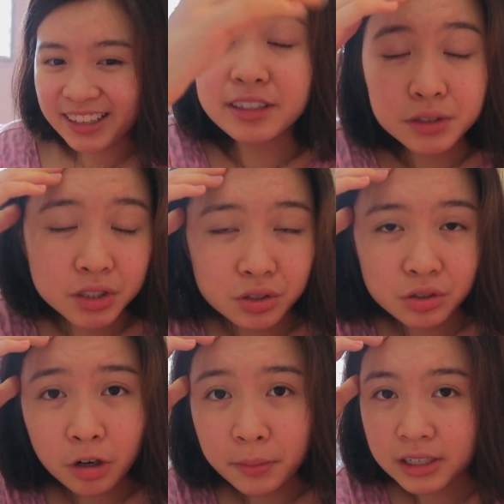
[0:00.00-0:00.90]
There were
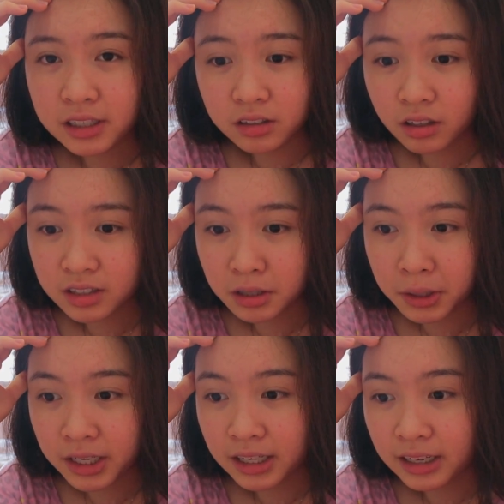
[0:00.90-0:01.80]
so many thoughts in
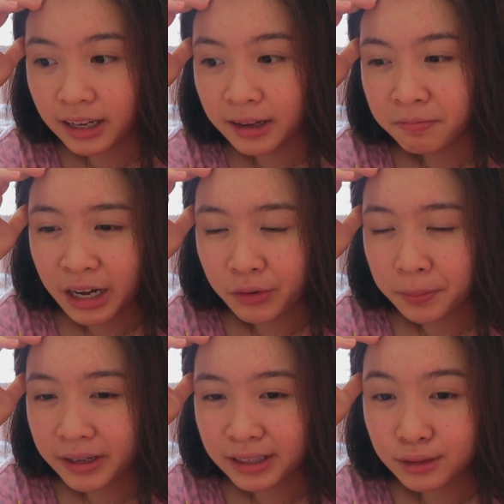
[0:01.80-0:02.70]
my head, like, how
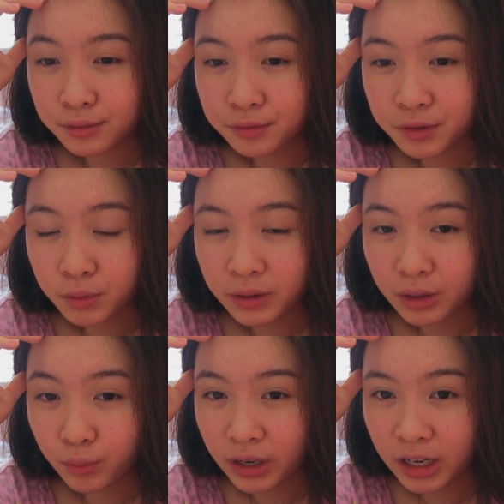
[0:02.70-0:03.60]
am I gonna feel when
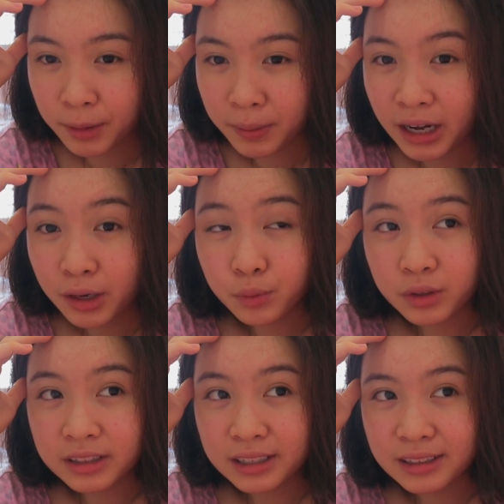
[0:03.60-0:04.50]
I wake up? How
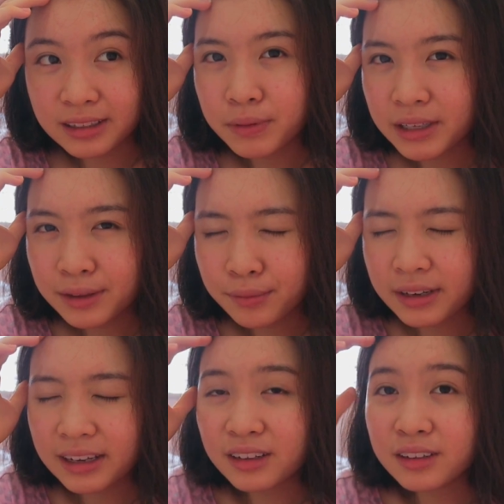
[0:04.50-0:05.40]
will it be
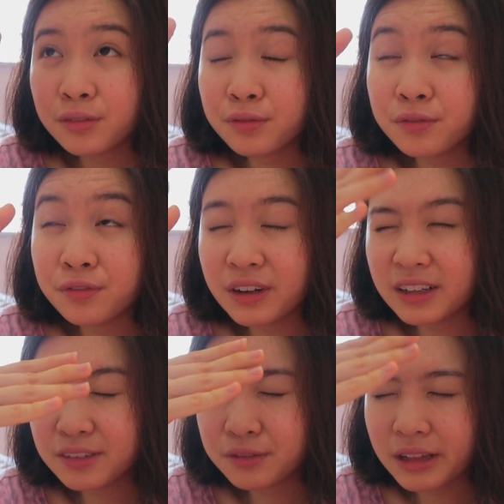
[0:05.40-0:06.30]
when I
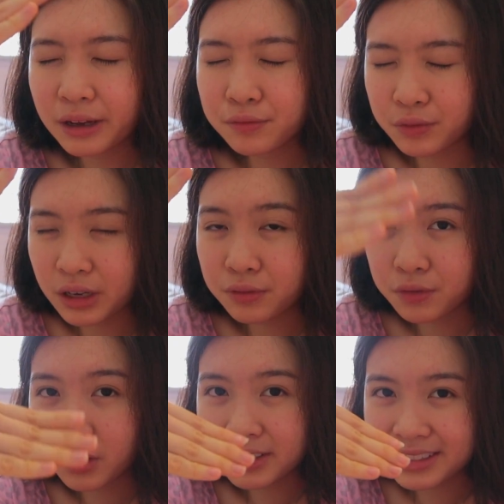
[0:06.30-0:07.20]
felt like when I
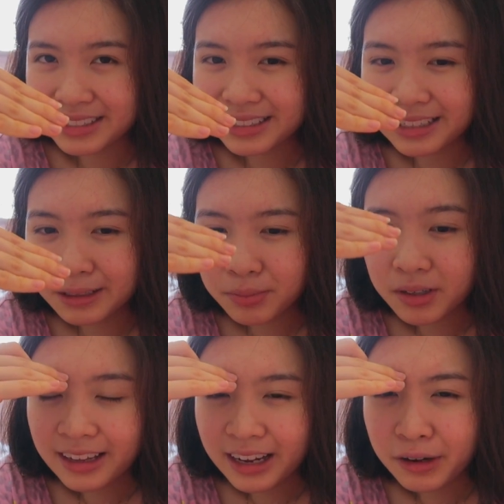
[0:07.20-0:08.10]
fall asleep?
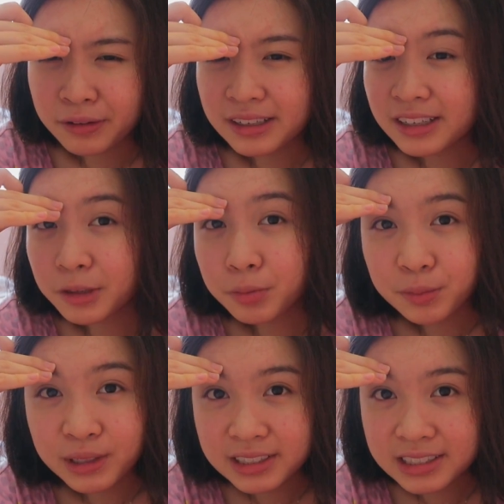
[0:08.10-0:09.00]
Like, how are they gonna put
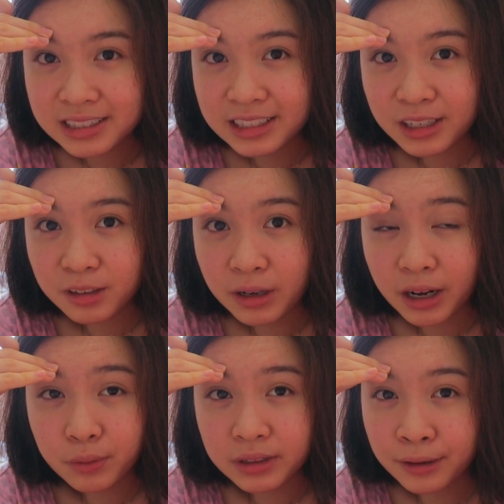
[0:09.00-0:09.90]
me asleep?
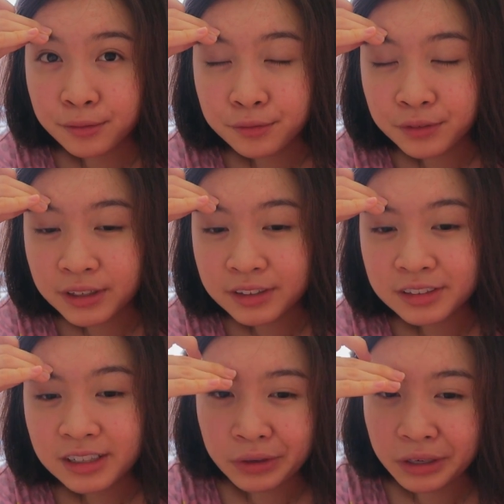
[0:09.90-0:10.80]
How will I
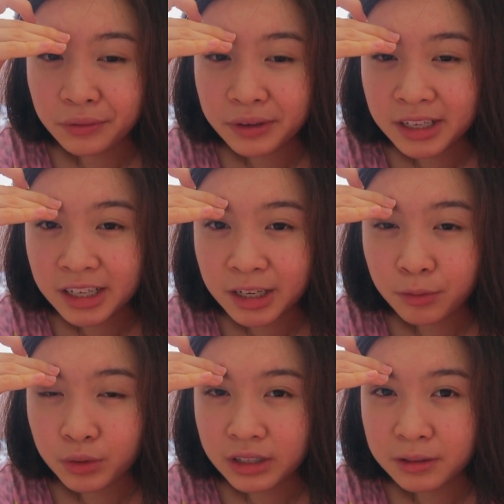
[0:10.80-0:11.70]
feel? And when I wake
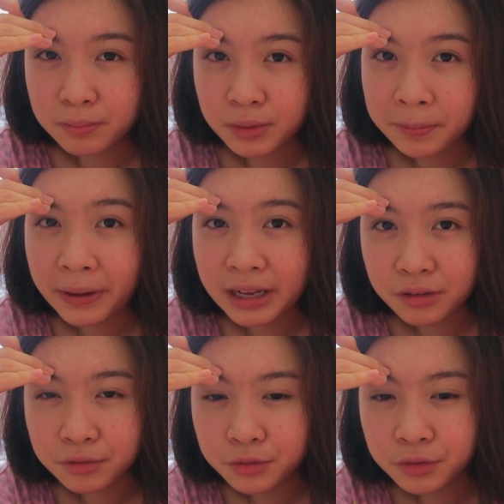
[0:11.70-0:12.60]
up, will it be
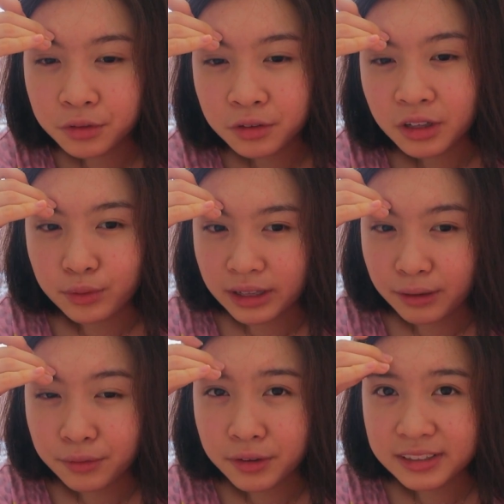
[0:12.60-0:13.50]
painful? Will
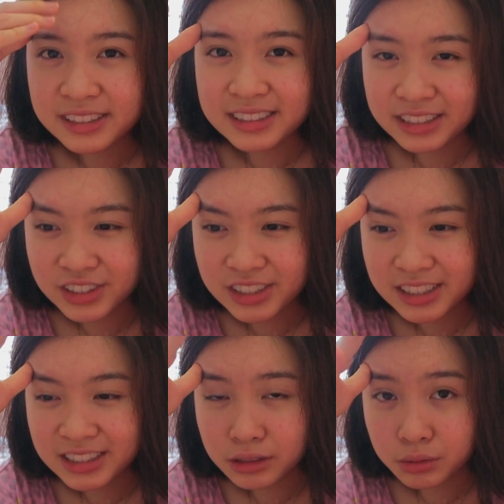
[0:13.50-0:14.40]
I feel the
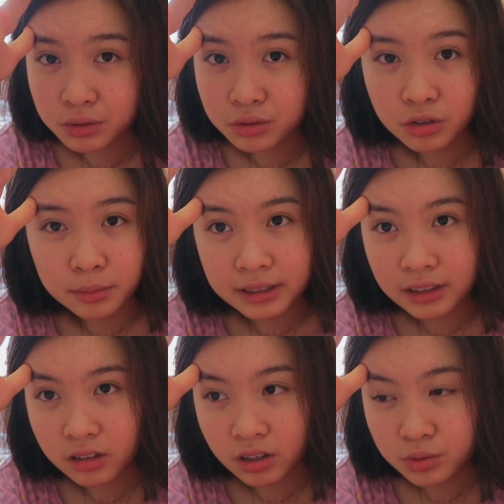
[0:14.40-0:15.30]
stitches? There were so
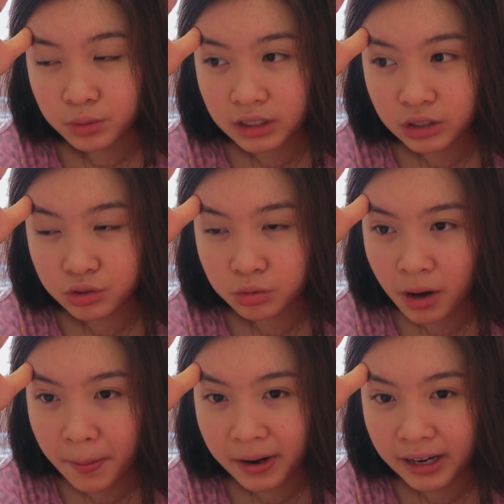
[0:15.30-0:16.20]
many thoughts running through
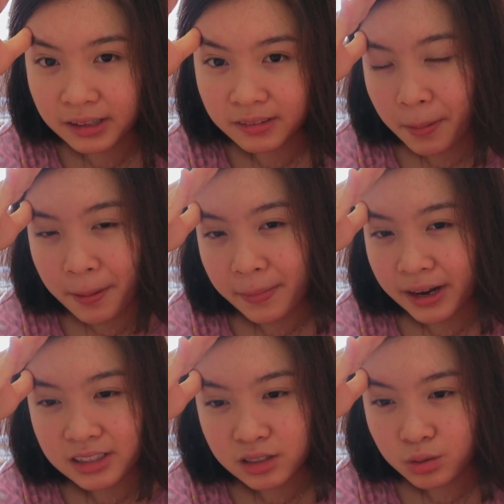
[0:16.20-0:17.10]
my mind. My
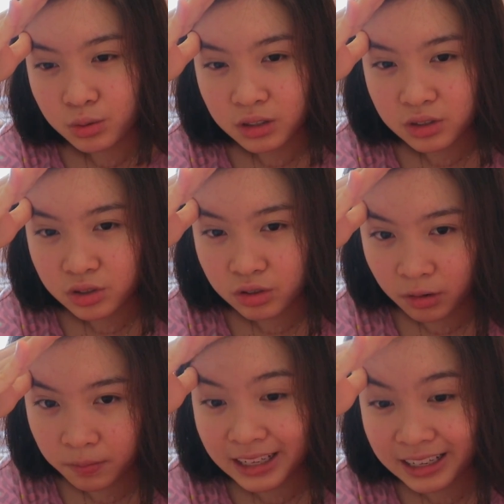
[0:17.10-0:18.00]
mind just couldn't
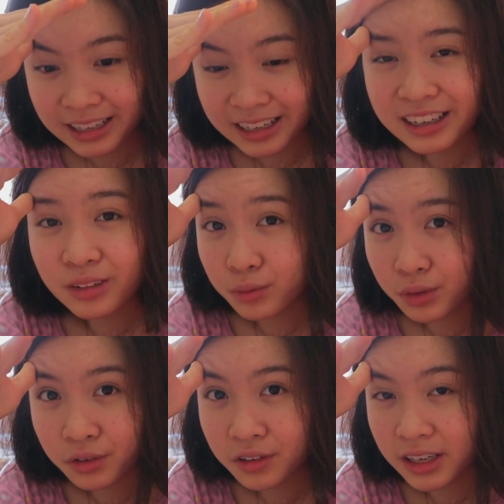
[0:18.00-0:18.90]
stop thinking and
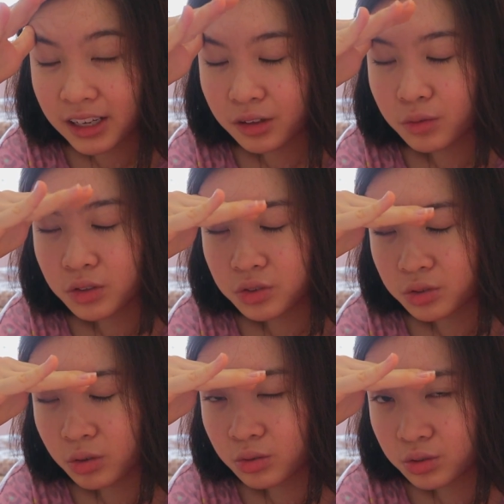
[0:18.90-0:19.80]
worrying. It was
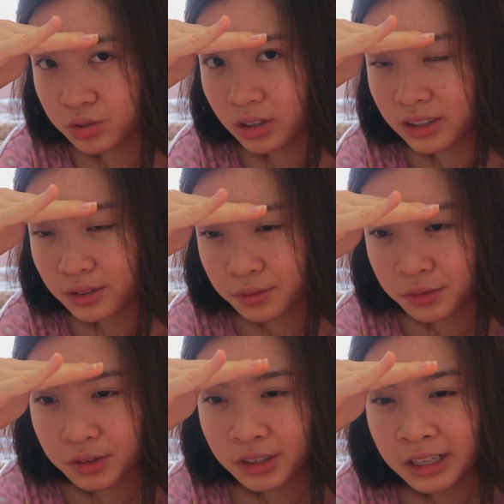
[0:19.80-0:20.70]
so
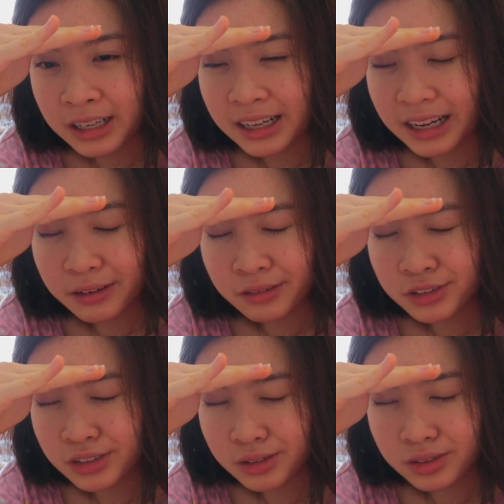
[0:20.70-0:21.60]
stressful. I
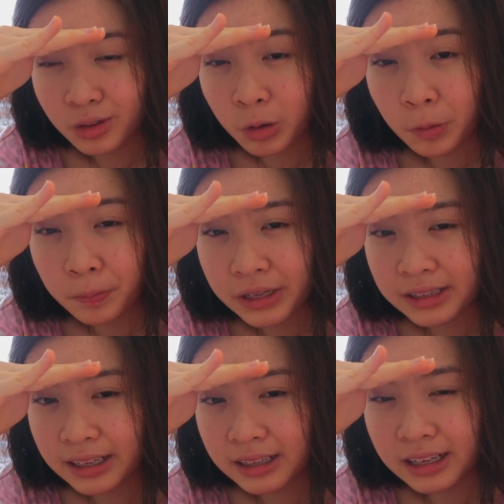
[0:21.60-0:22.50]
was just hoping
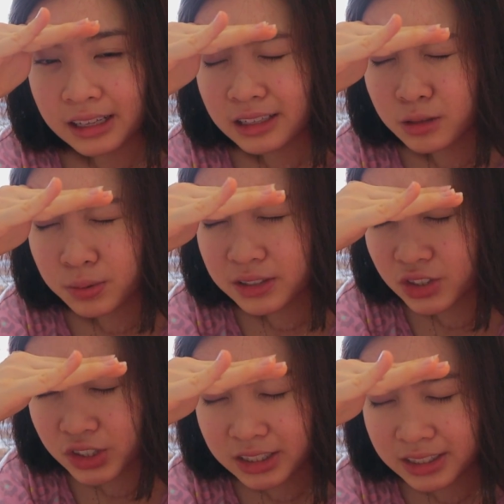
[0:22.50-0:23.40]
like, can this place
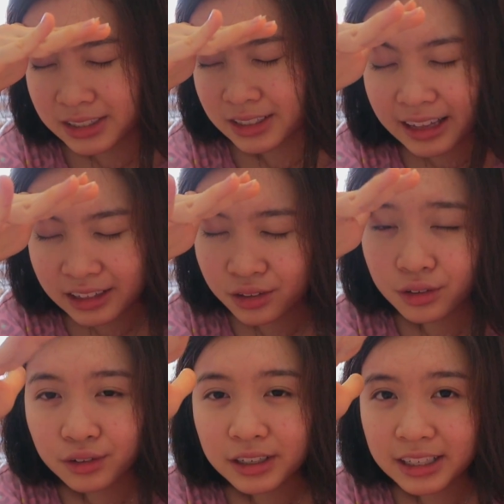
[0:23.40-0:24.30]
just end
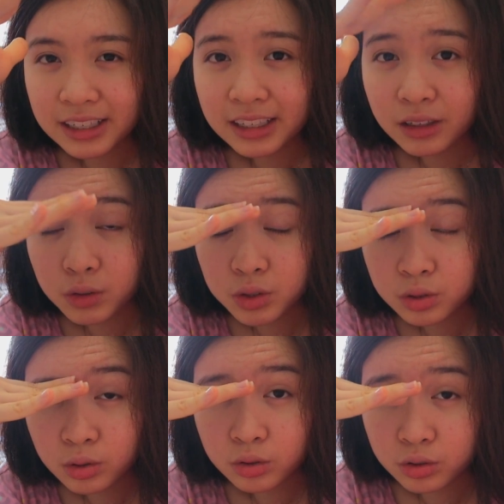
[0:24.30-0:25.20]
already? It was
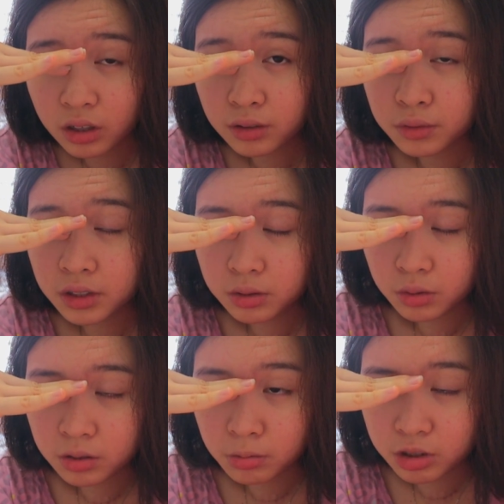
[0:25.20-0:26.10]
so stressful. This
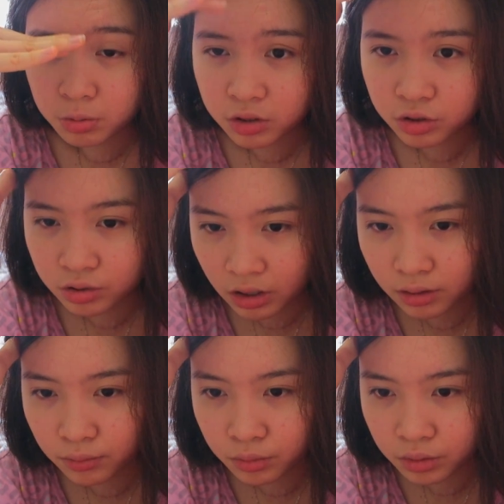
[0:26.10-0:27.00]
was much more
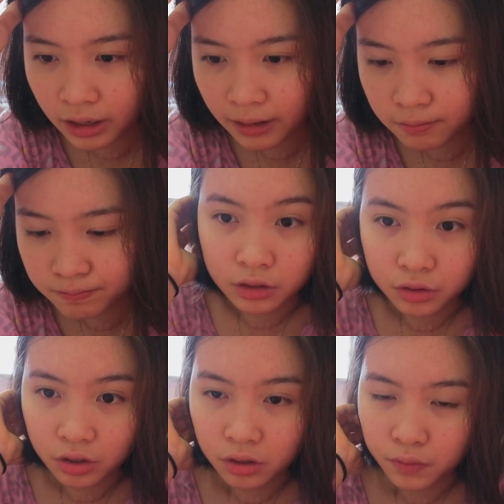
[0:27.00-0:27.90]
stressful than the
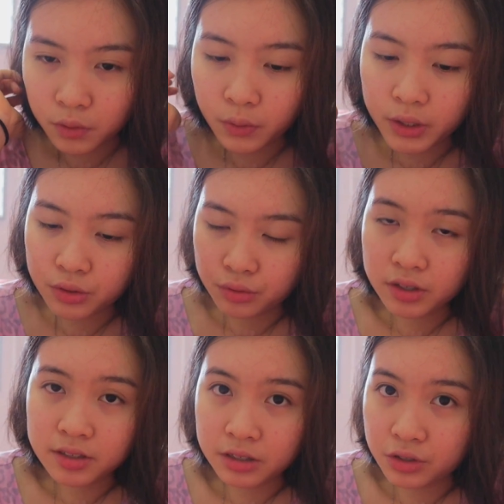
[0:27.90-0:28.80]
thought of going through
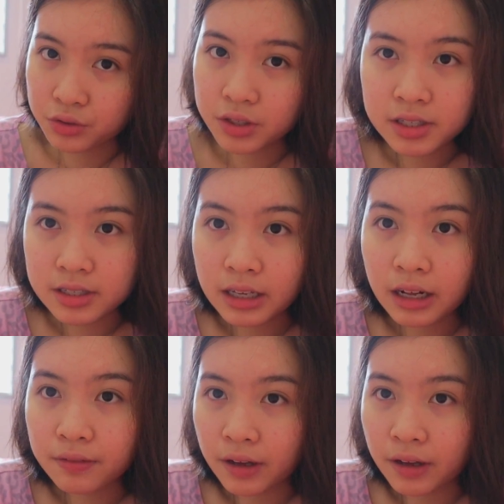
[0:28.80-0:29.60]
the surgery itself.